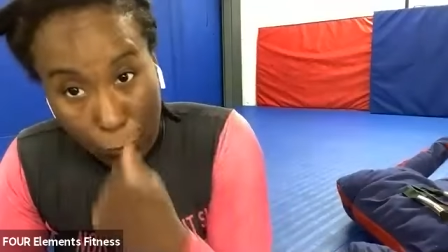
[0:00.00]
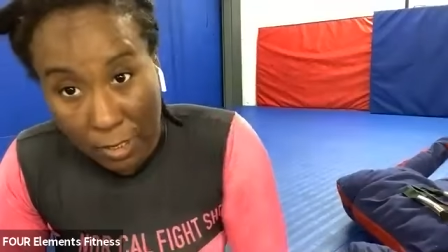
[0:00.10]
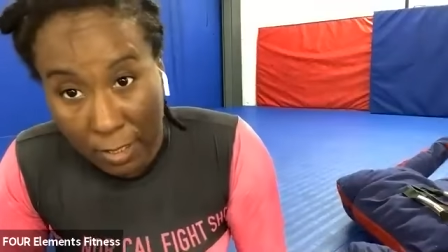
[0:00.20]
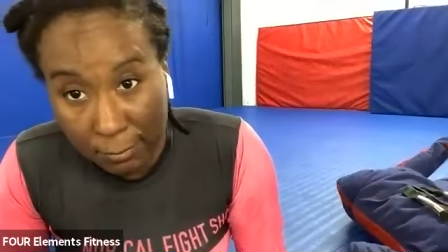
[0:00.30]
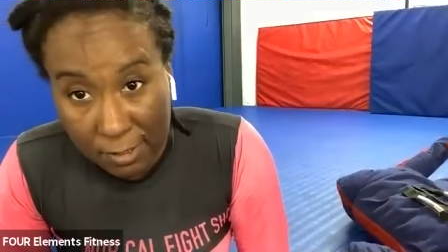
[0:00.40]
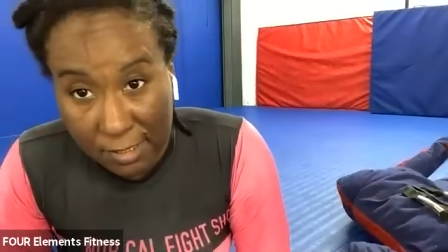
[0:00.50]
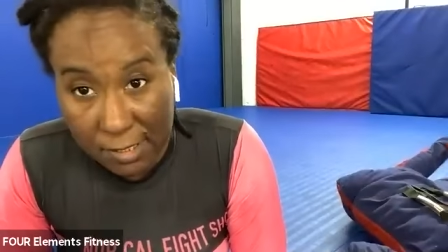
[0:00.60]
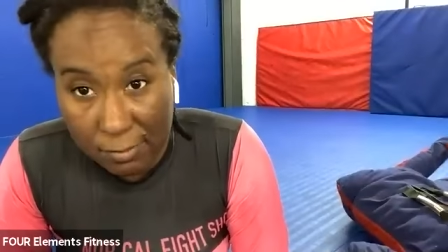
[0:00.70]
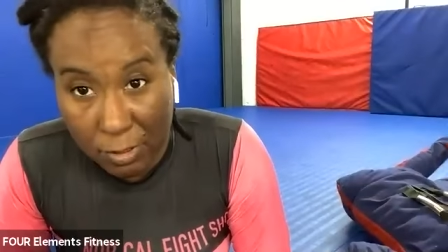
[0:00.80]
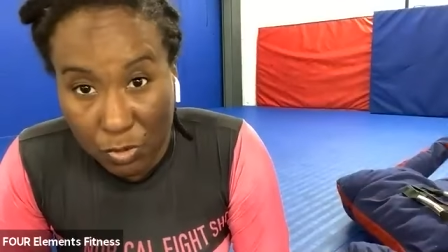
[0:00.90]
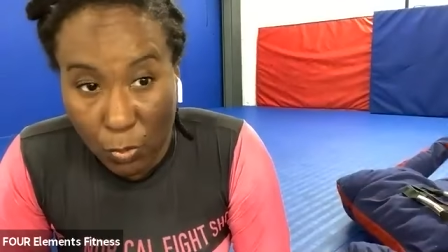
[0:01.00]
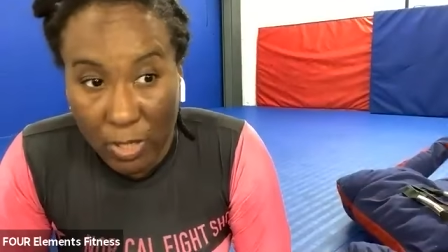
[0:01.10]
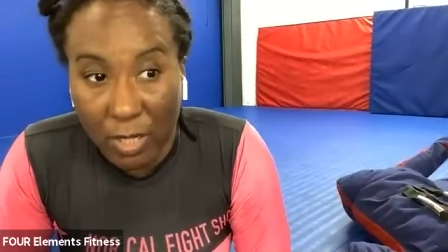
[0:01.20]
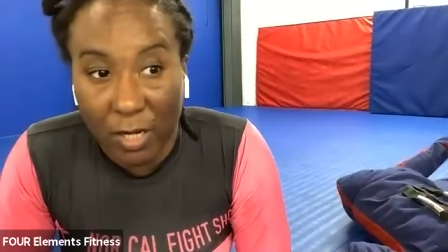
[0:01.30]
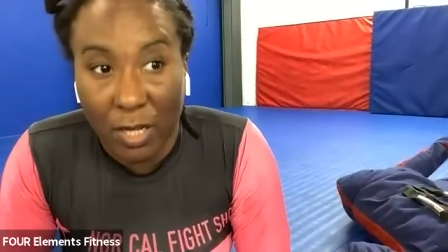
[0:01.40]
want to keep distance
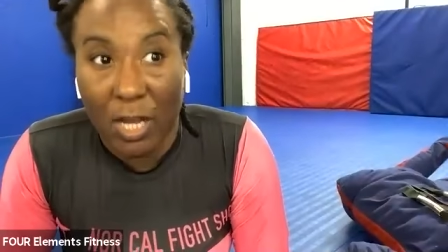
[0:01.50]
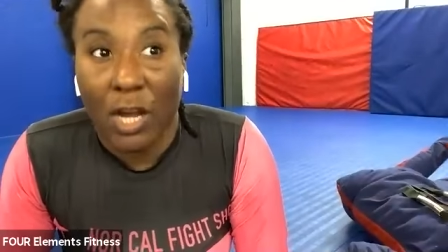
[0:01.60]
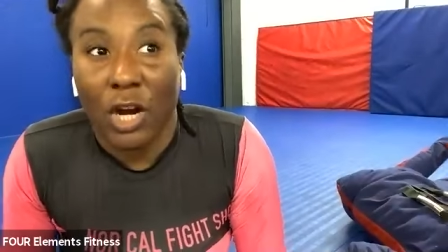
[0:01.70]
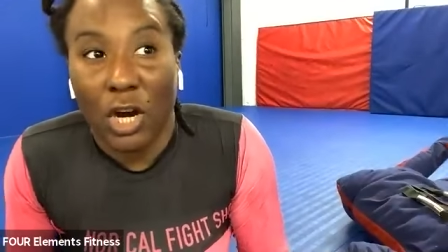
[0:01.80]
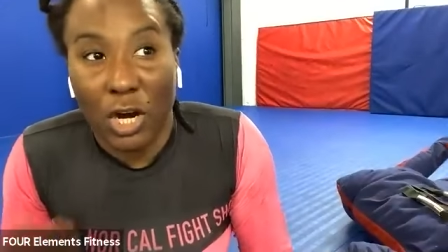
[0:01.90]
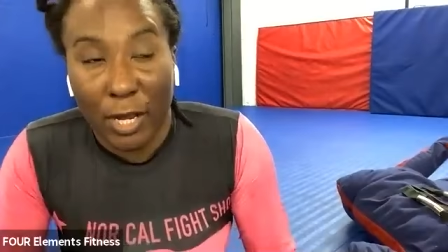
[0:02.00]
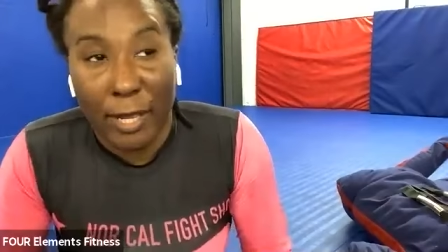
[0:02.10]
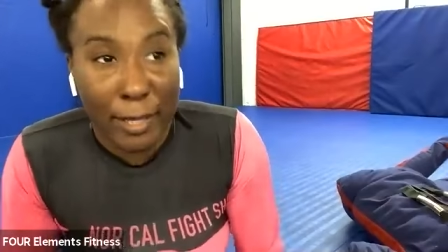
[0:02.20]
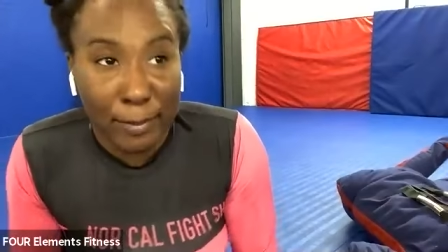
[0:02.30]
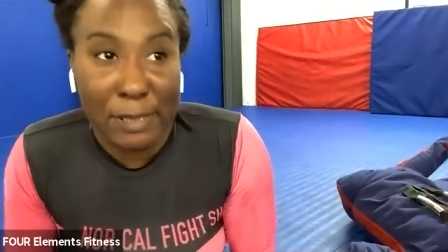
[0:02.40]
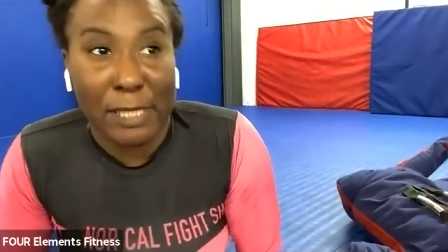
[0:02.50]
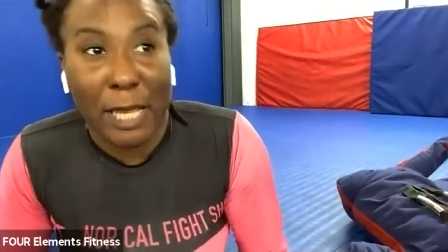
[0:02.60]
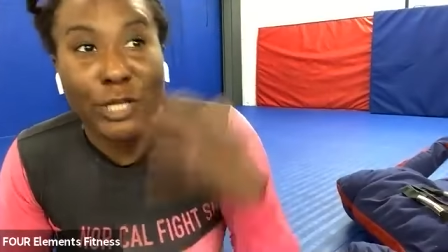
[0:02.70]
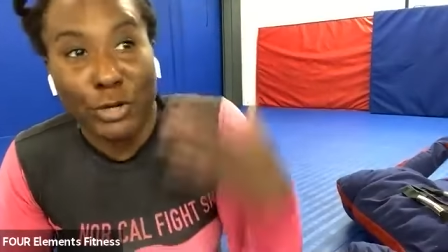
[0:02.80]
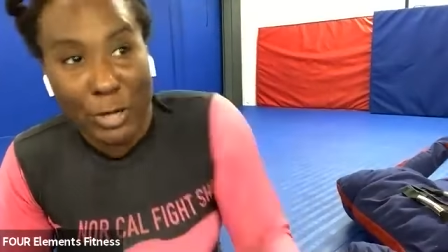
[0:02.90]
between her hips
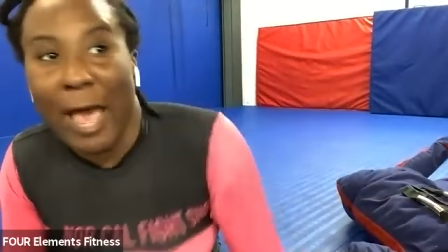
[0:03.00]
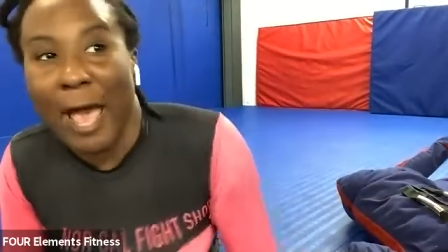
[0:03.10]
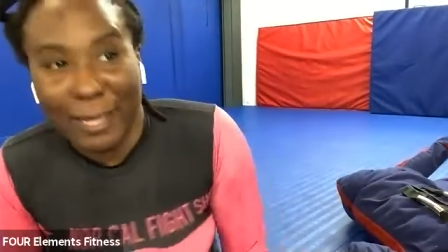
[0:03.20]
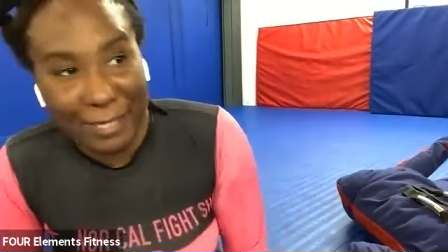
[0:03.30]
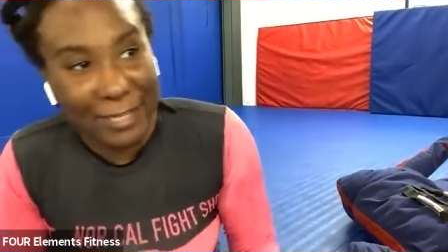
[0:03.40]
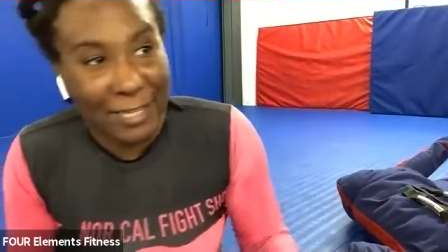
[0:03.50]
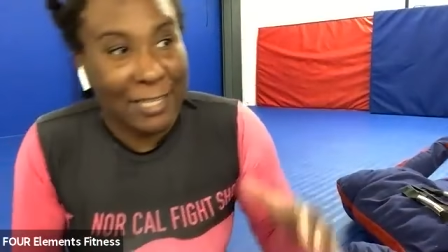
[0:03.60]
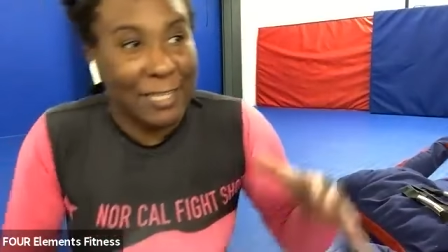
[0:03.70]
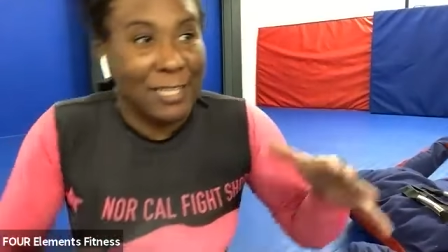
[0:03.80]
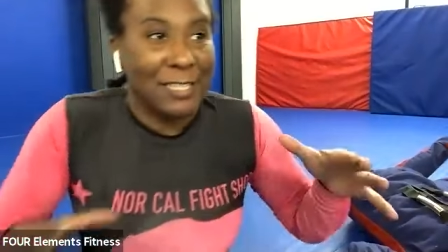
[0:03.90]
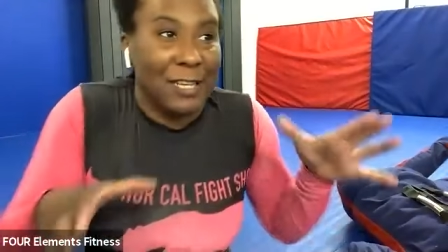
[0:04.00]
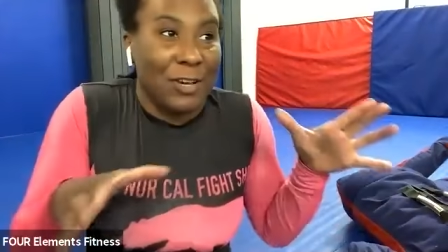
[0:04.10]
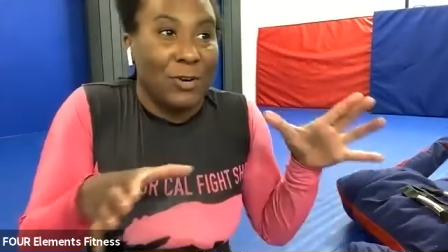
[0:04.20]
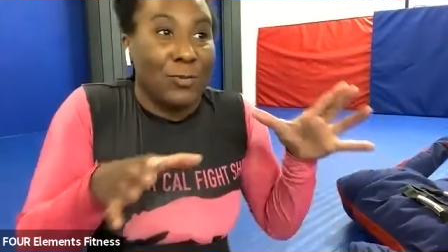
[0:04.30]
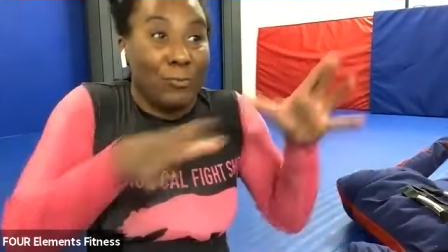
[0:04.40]
and your neck. So